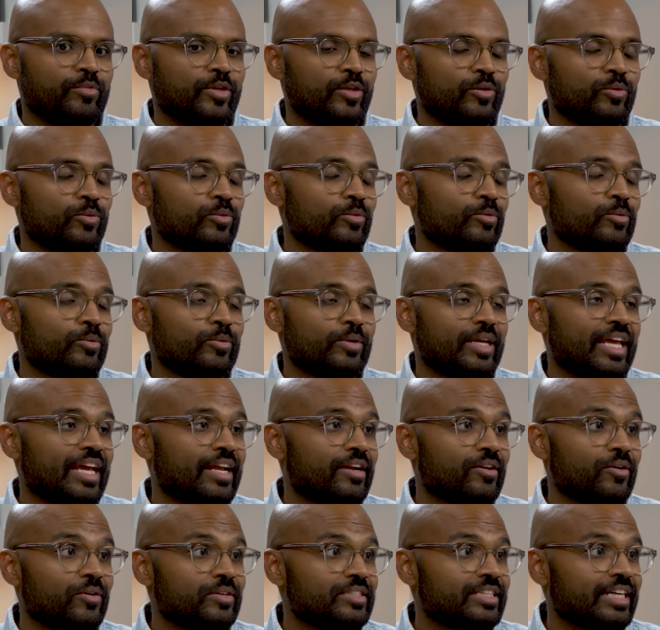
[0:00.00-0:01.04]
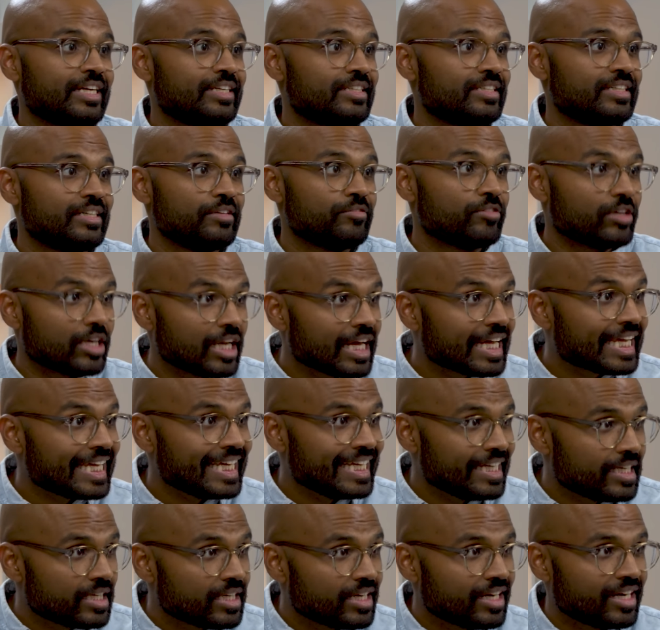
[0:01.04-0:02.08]
you'll get contacted if you're
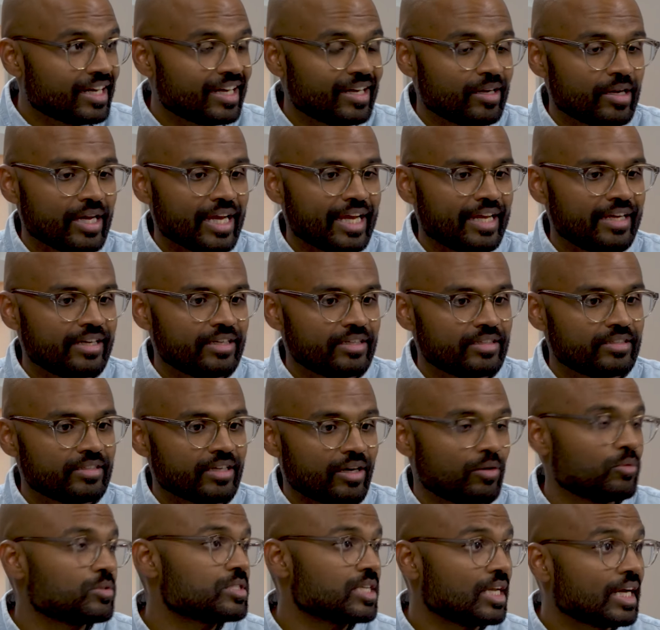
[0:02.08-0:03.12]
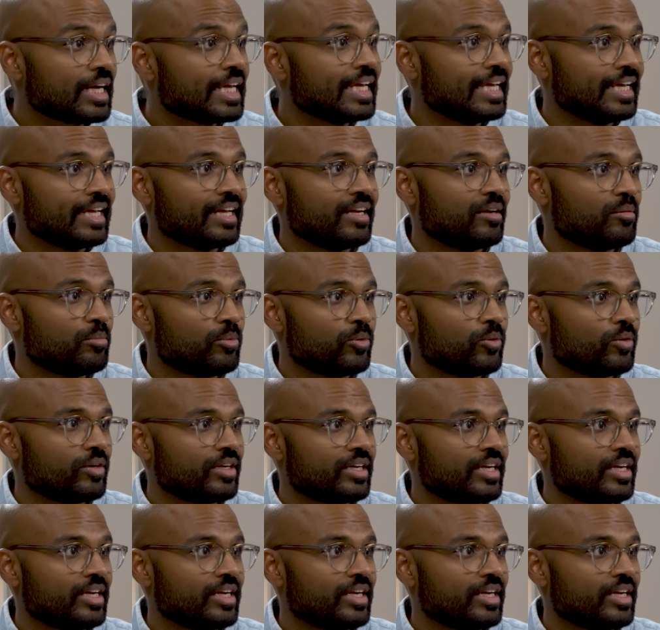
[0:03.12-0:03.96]
lucky. And I was lucky and I bought it.